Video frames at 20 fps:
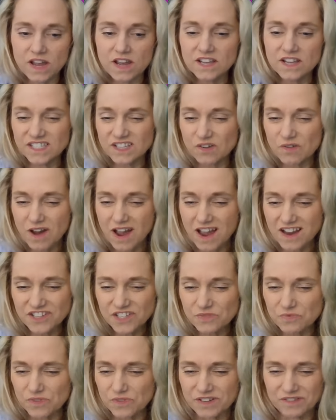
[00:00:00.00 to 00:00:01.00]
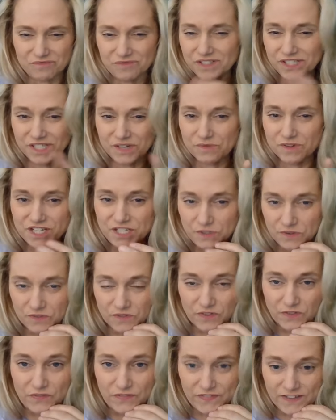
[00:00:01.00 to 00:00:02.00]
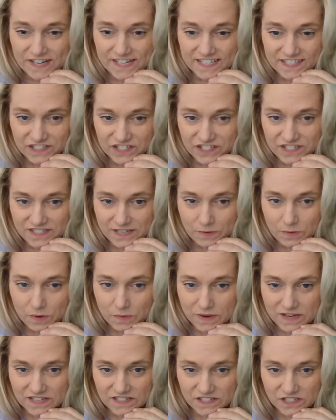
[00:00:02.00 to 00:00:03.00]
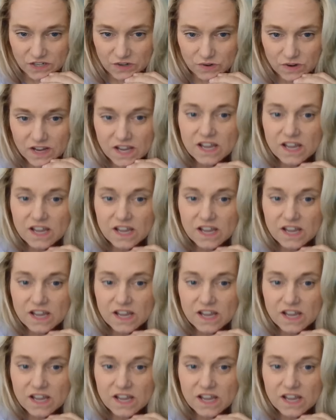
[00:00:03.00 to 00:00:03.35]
So I just really want to do it for fun, and let's see what we can do.